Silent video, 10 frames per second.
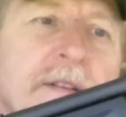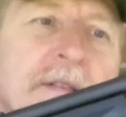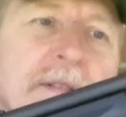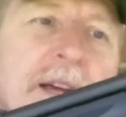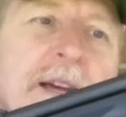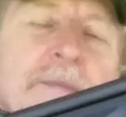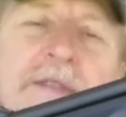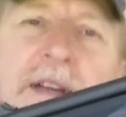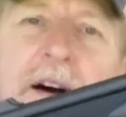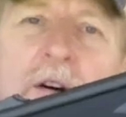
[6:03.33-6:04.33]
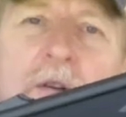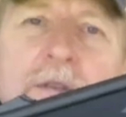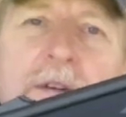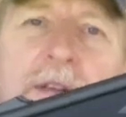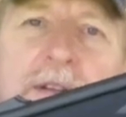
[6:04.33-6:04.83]
the same style
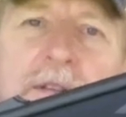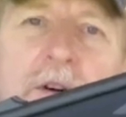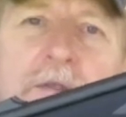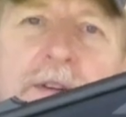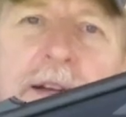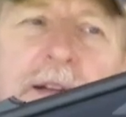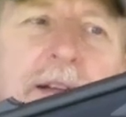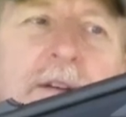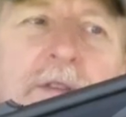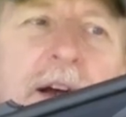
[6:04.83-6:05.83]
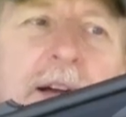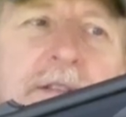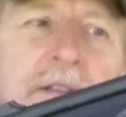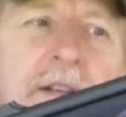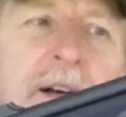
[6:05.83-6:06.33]
holder that goes on a lever
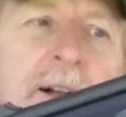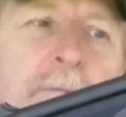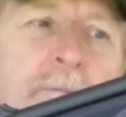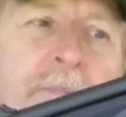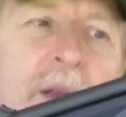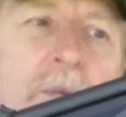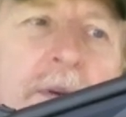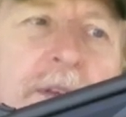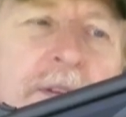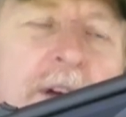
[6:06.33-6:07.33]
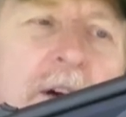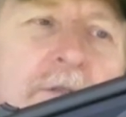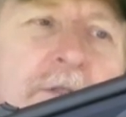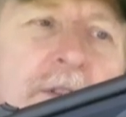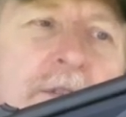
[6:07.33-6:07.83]
action where the
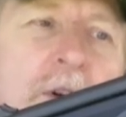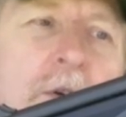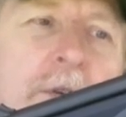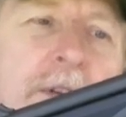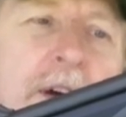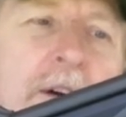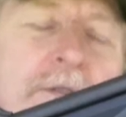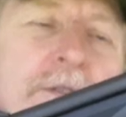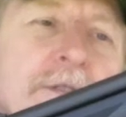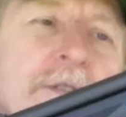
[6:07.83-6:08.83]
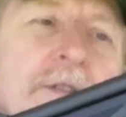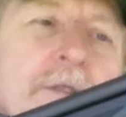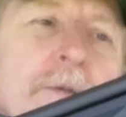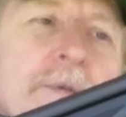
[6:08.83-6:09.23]
cartridges go in the cartridge tube.